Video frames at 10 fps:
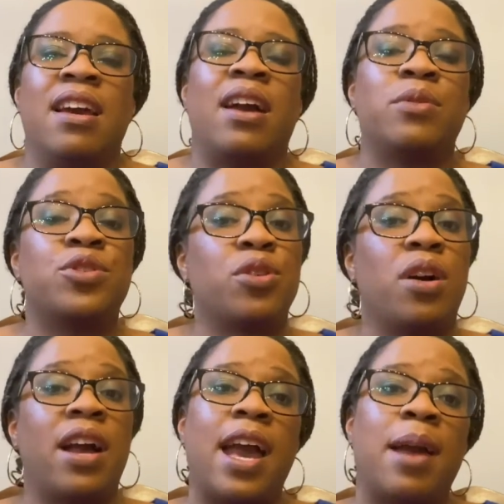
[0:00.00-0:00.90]
I wish you
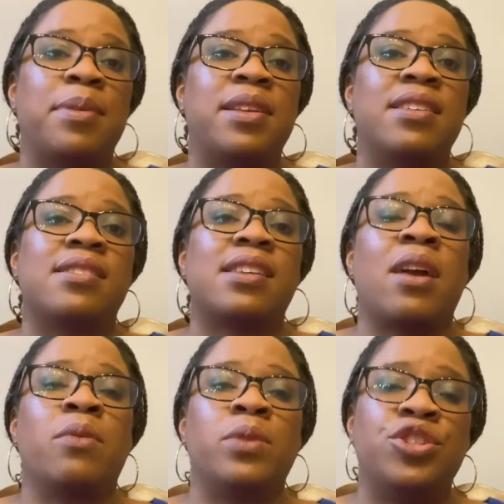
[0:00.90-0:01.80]
all happiness.
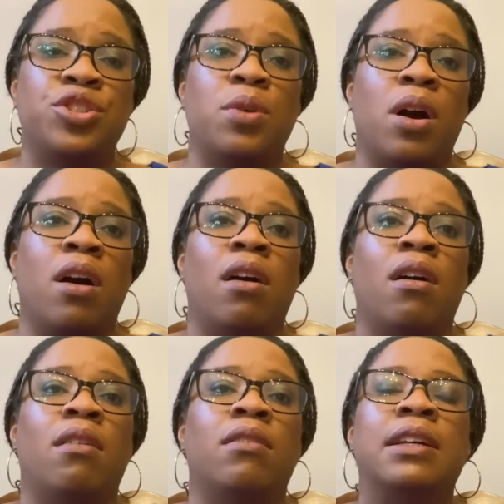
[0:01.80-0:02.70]
I wish you
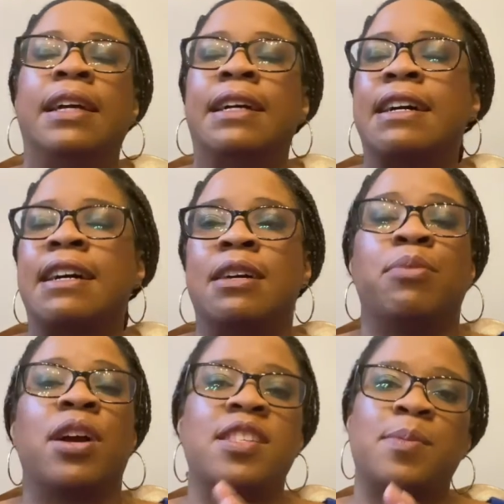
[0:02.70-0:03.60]
all
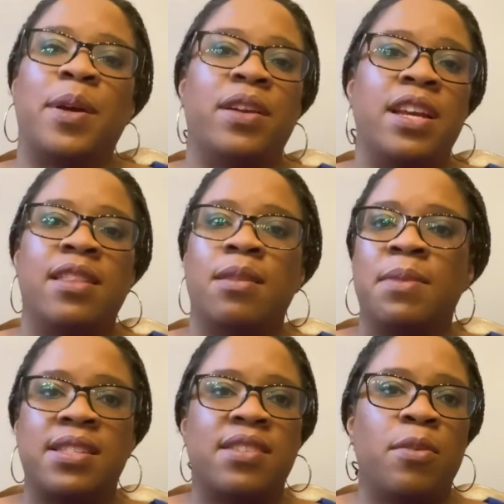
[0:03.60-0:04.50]
prosperity in the
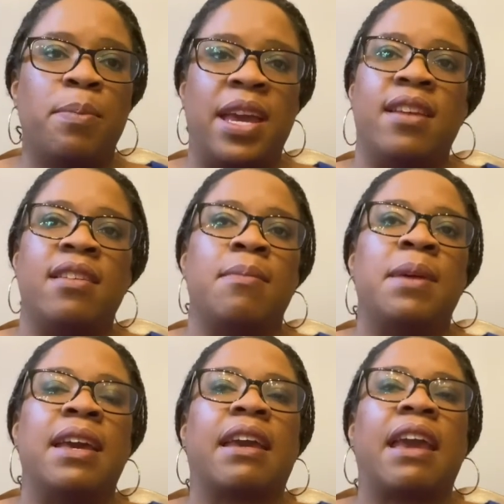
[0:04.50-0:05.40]
midst of a
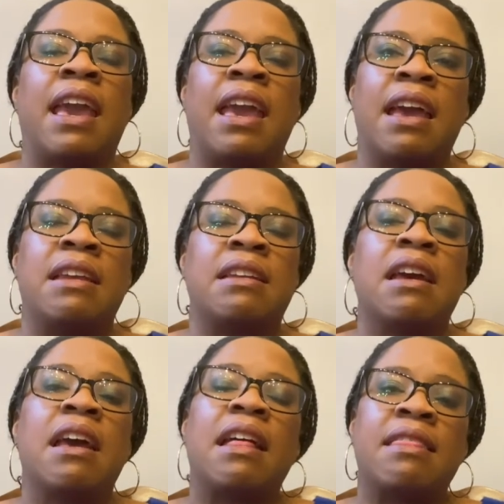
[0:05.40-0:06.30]
pandemic, and
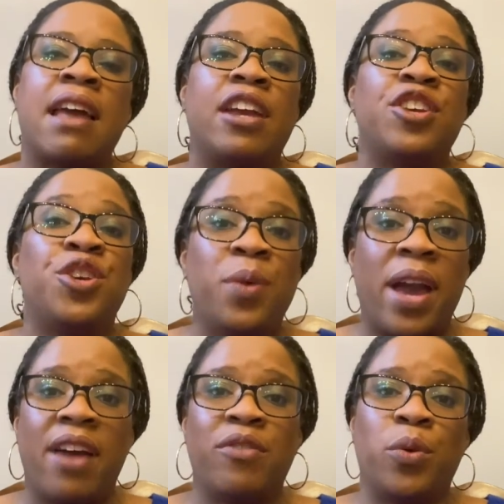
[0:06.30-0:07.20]
that you
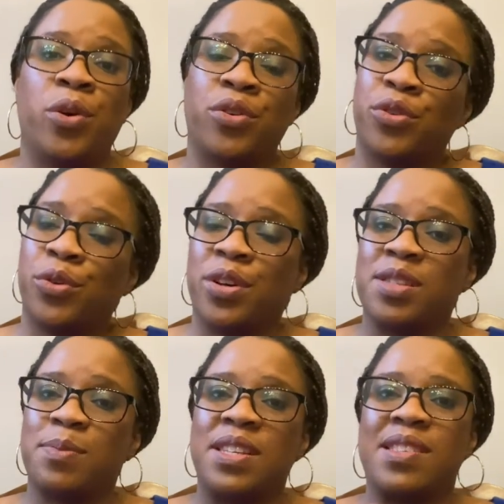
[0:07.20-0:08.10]
have a wonderful
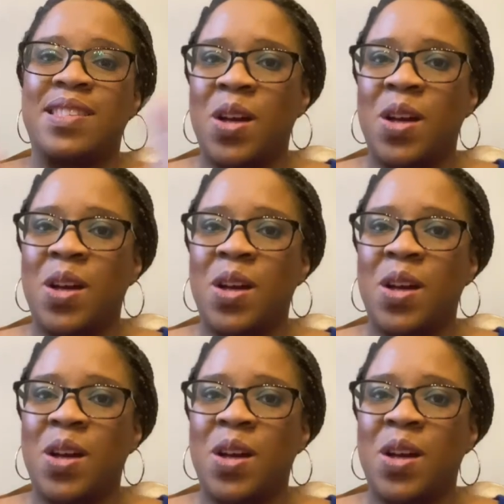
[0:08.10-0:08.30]
Christmas.